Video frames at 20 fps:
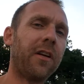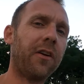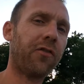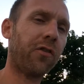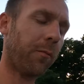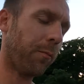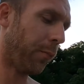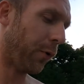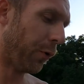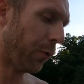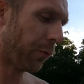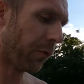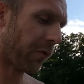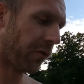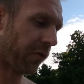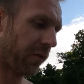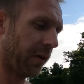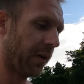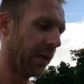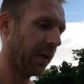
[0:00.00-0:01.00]
Edition
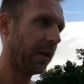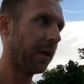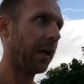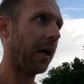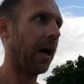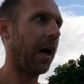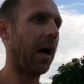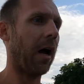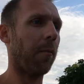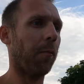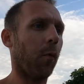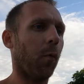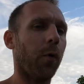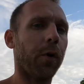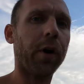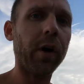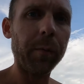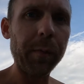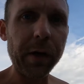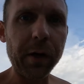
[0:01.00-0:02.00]
boots.
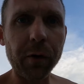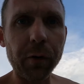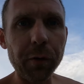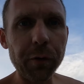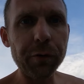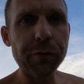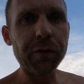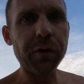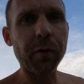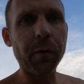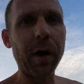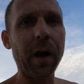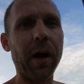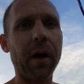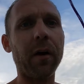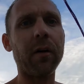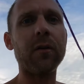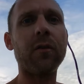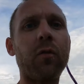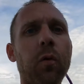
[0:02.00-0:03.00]
We're gonna be cruising
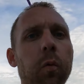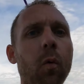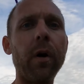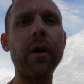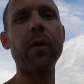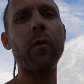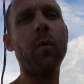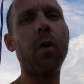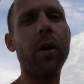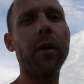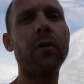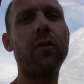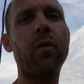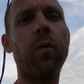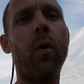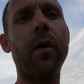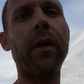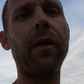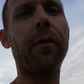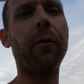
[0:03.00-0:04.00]
around 21,
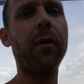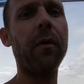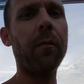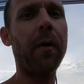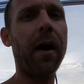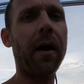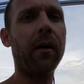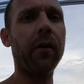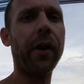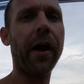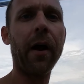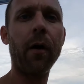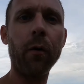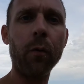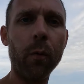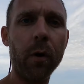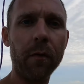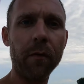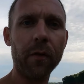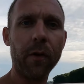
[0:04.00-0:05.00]
23 mile an
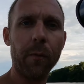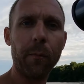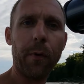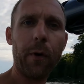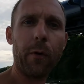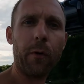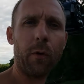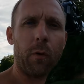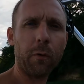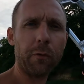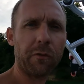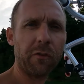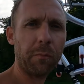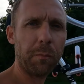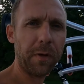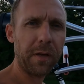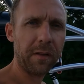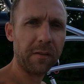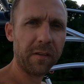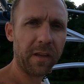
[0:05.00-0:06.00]
hour, wherever the boat holds
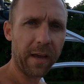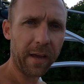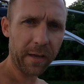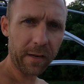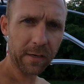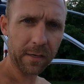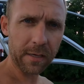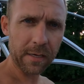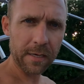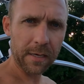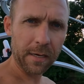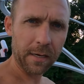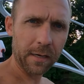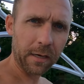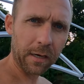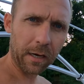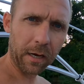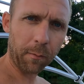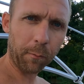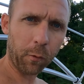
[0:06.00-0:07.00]
speeds at.
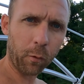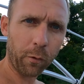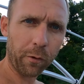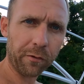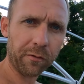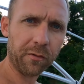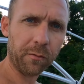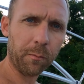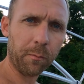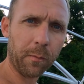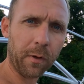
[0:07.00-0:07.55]
Of course,